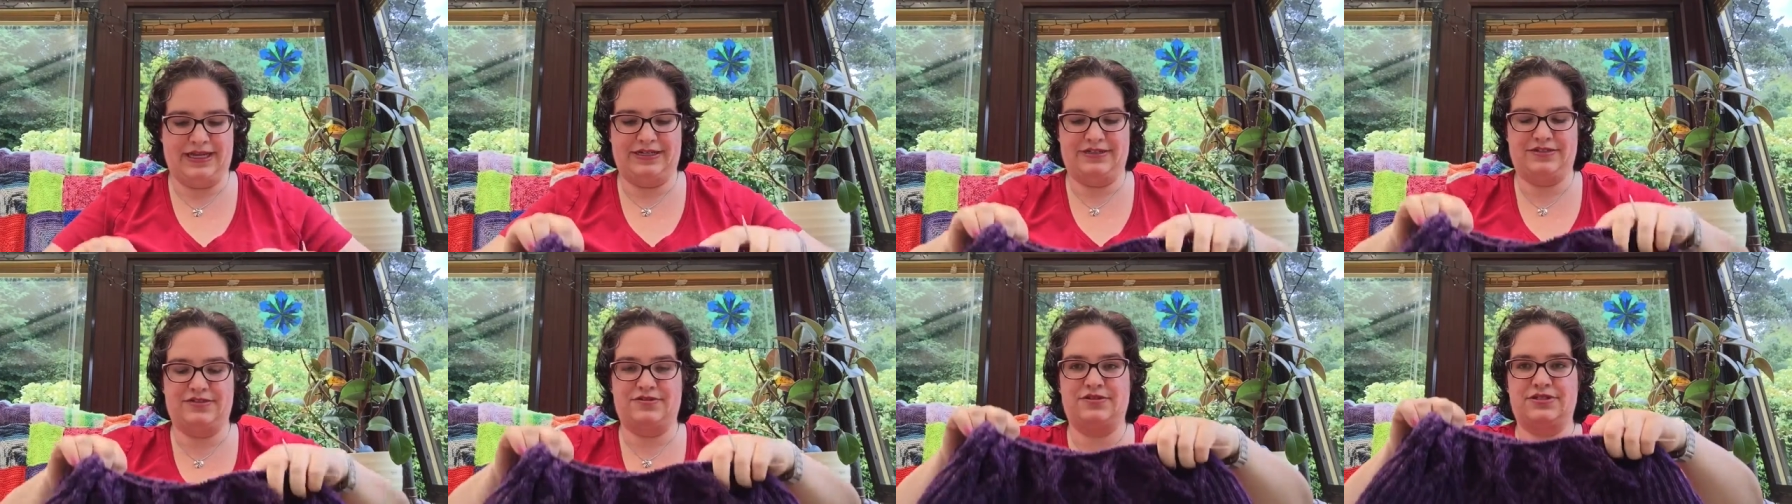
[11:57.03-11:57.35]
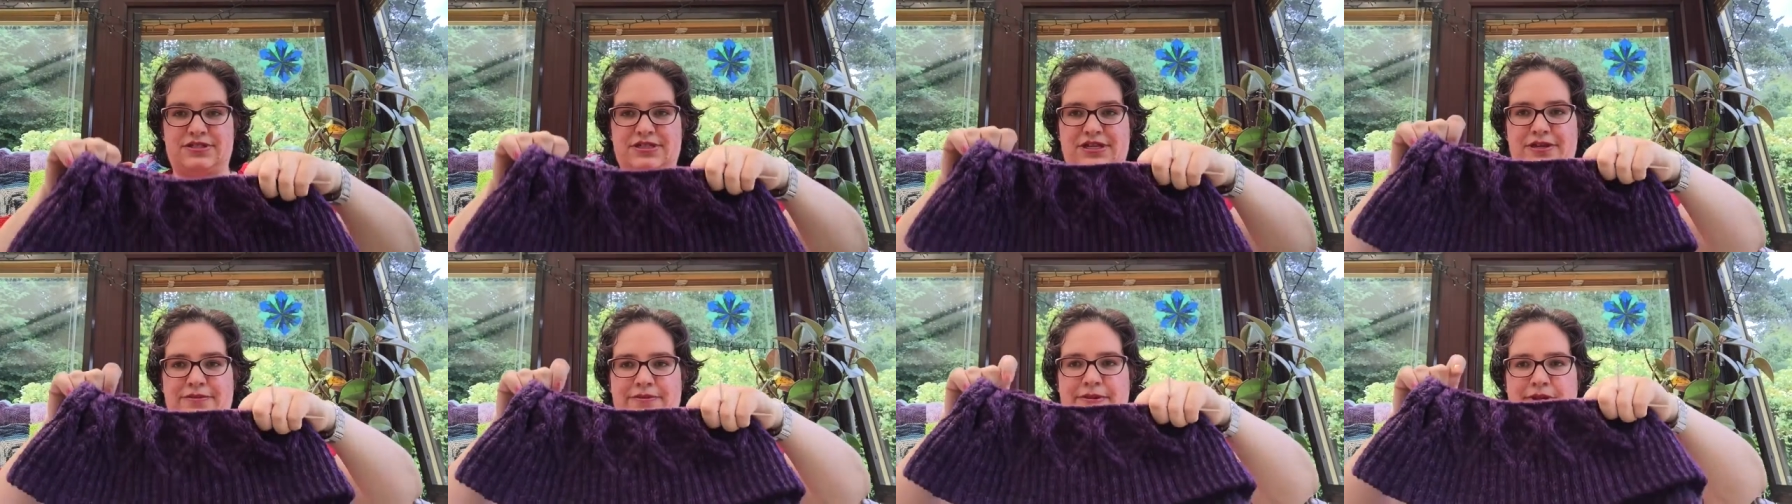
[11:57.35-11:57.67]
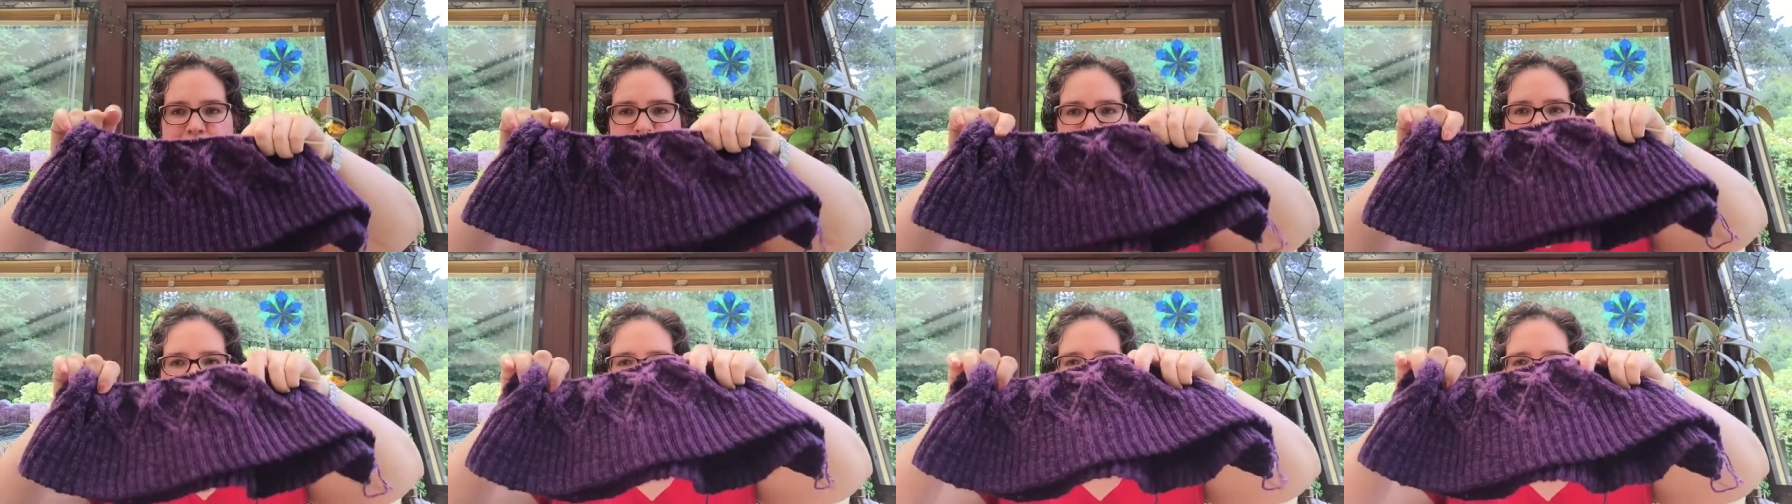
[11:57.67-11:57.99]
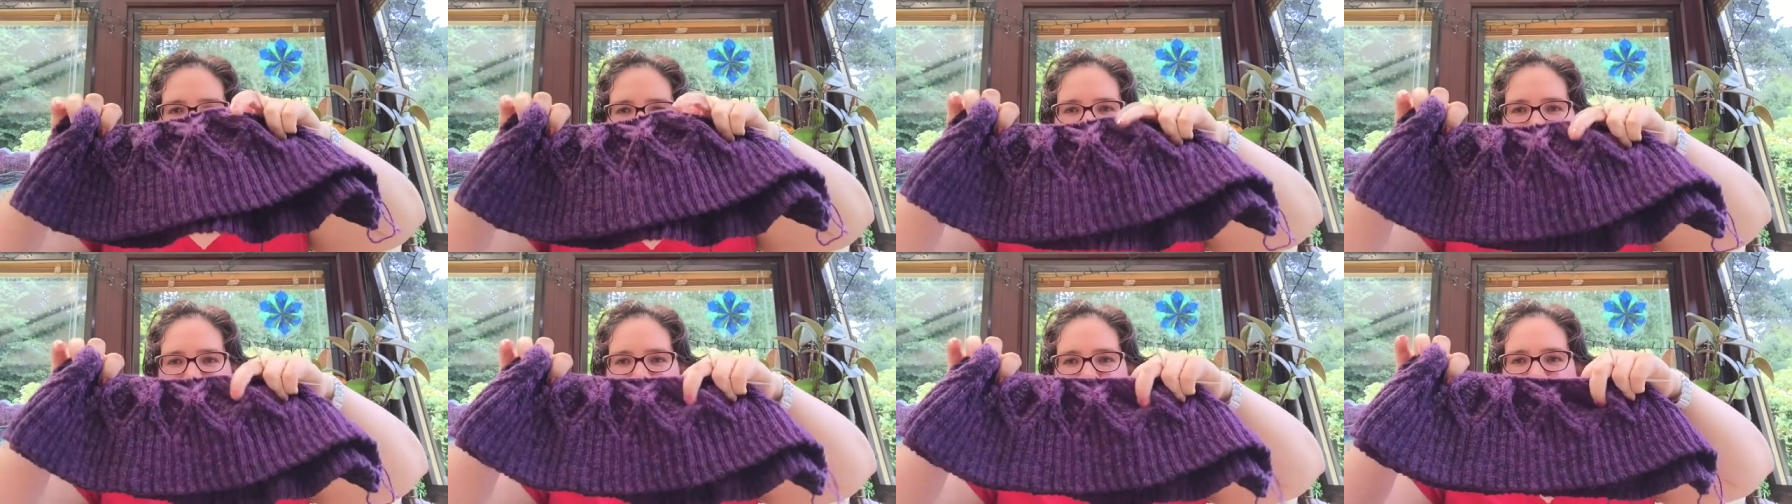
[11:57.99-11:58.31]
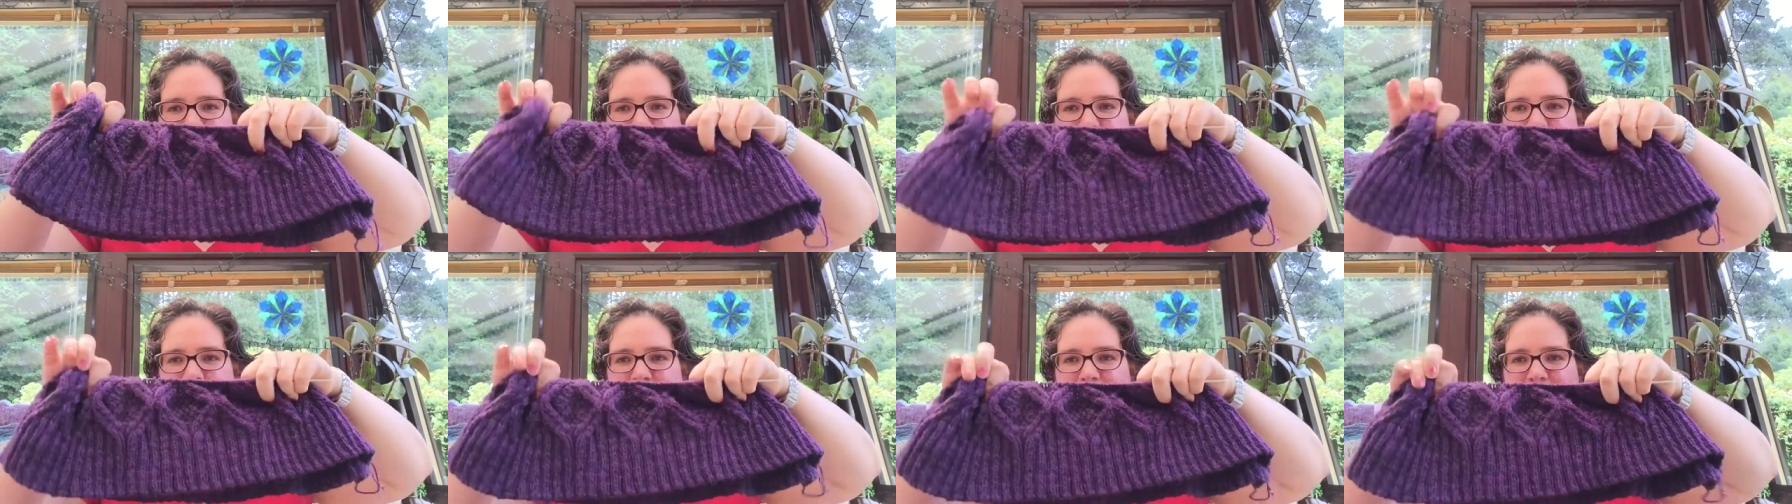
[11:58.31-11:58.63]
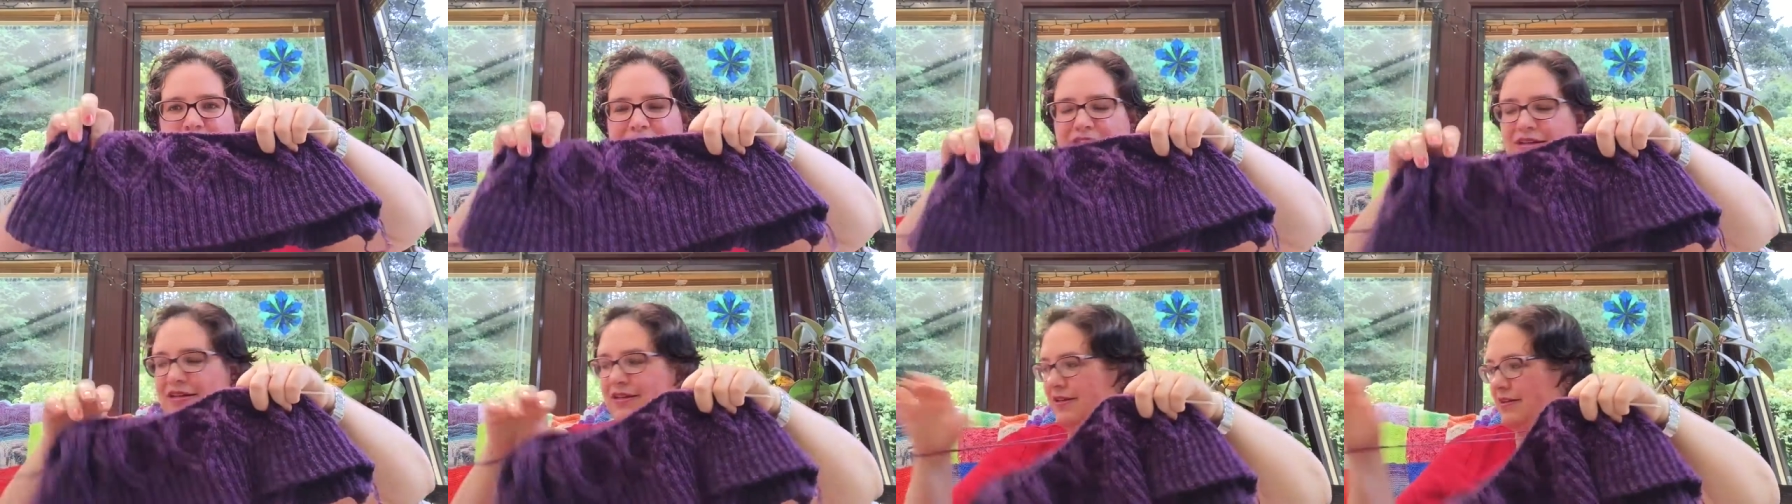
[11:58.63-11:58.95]
So it's going to be a boxy
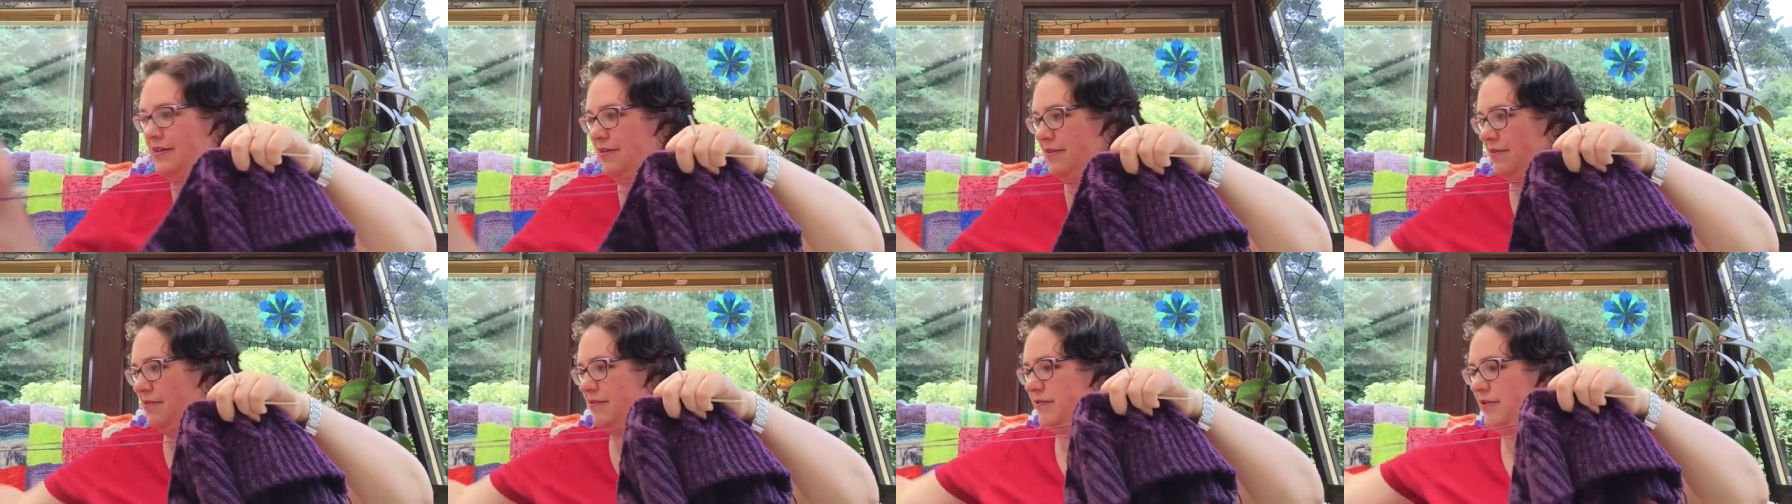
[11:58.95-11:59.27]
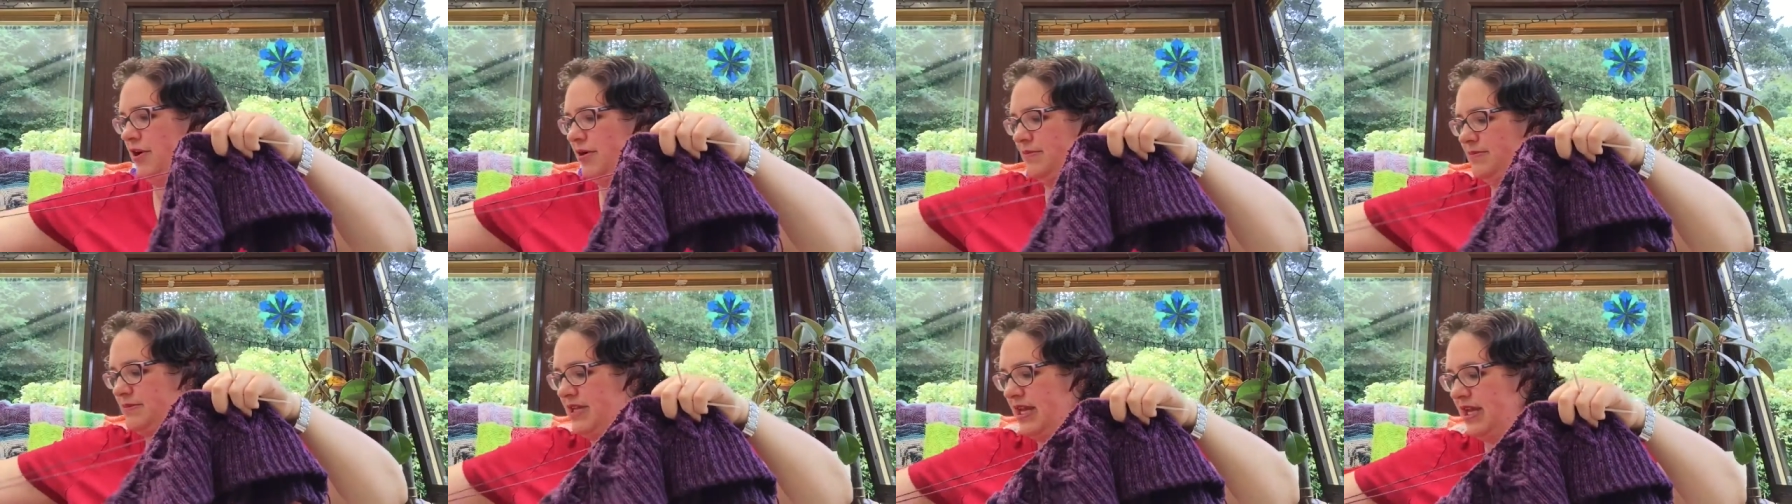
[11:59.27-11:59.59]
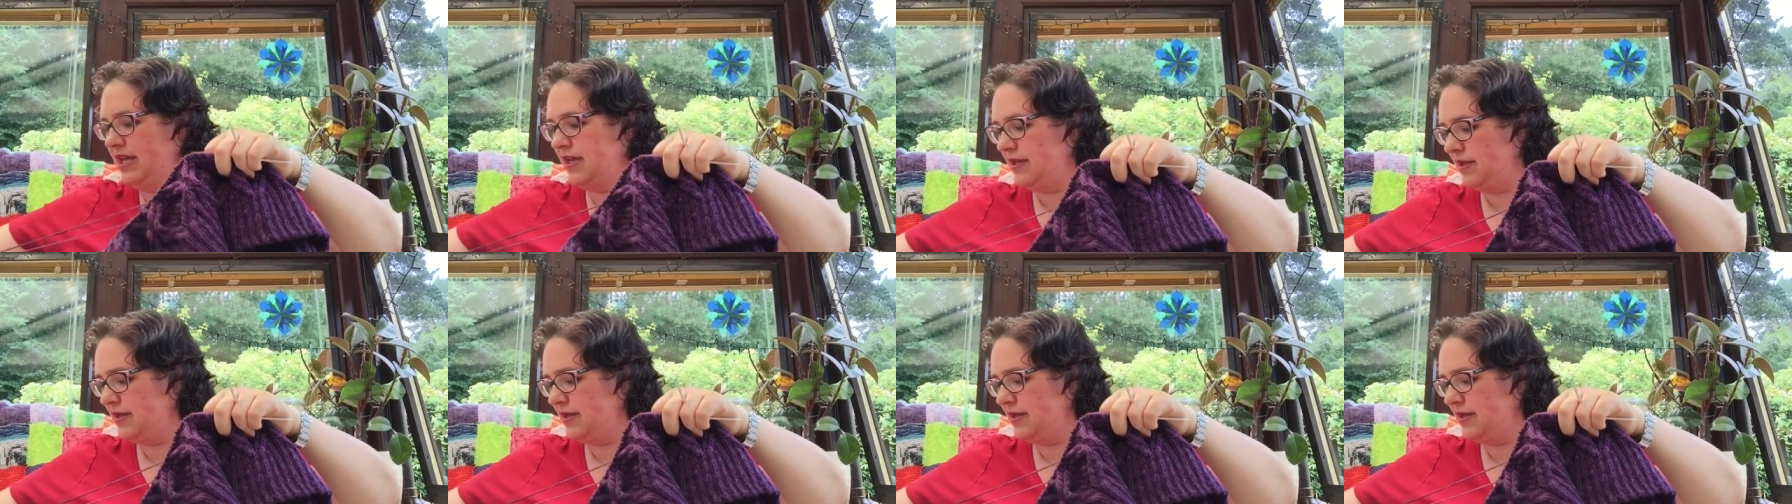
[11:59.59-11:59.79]
cropped. Hey,